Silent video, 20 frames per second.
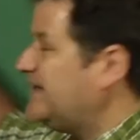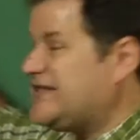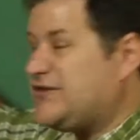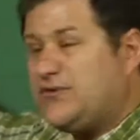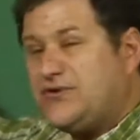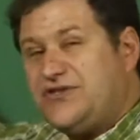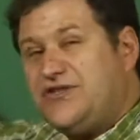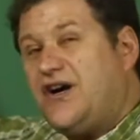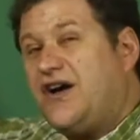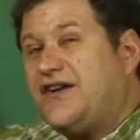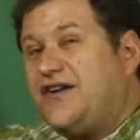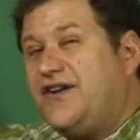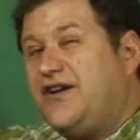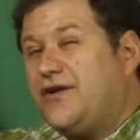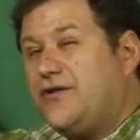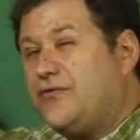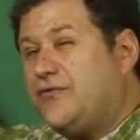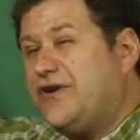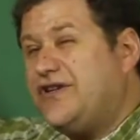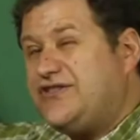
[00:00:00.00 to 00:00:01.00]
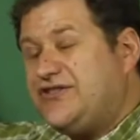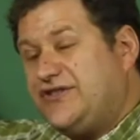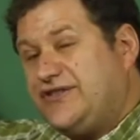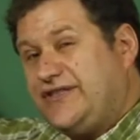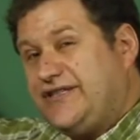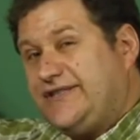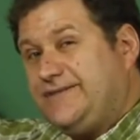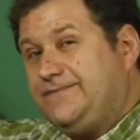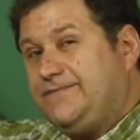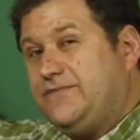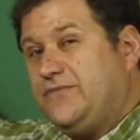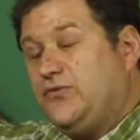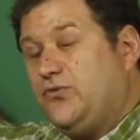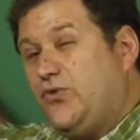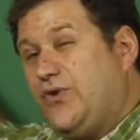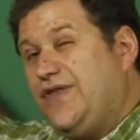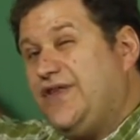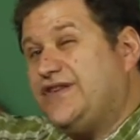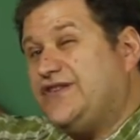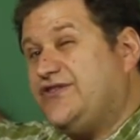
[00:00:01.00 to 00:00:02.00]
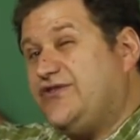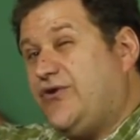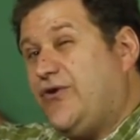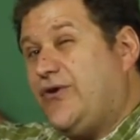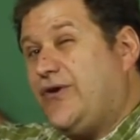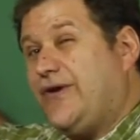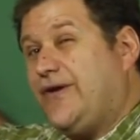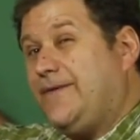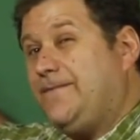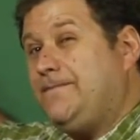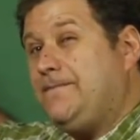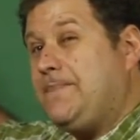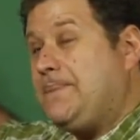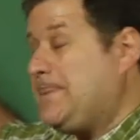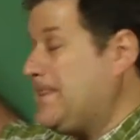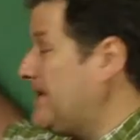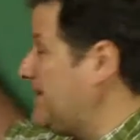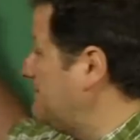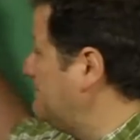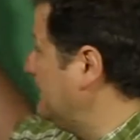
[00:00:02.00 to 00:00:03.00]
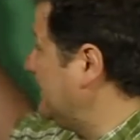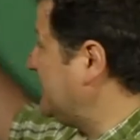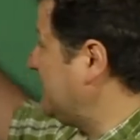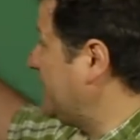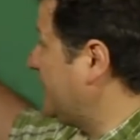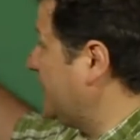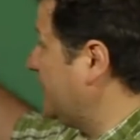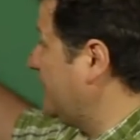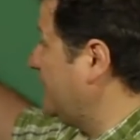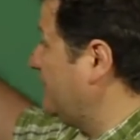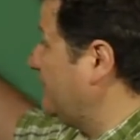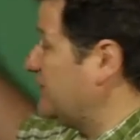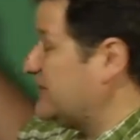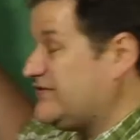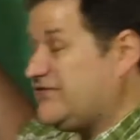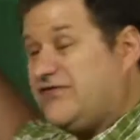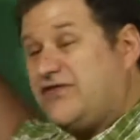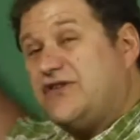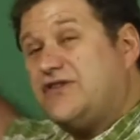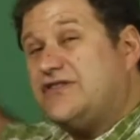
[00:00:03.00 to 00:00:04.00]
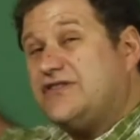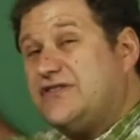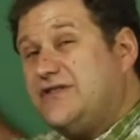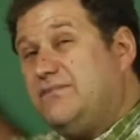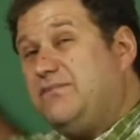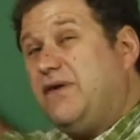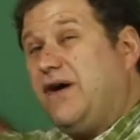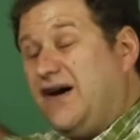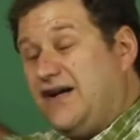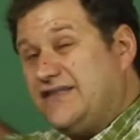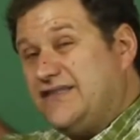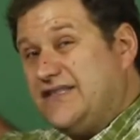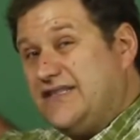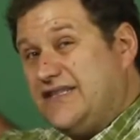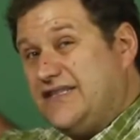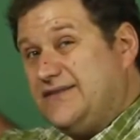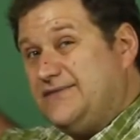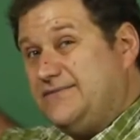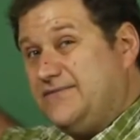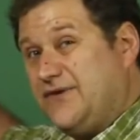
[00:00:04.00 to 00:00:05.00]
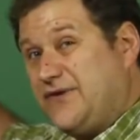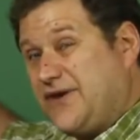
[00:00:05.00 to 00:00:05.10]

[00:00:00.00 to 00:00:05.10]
This was not here originally when the soil material was first deposited,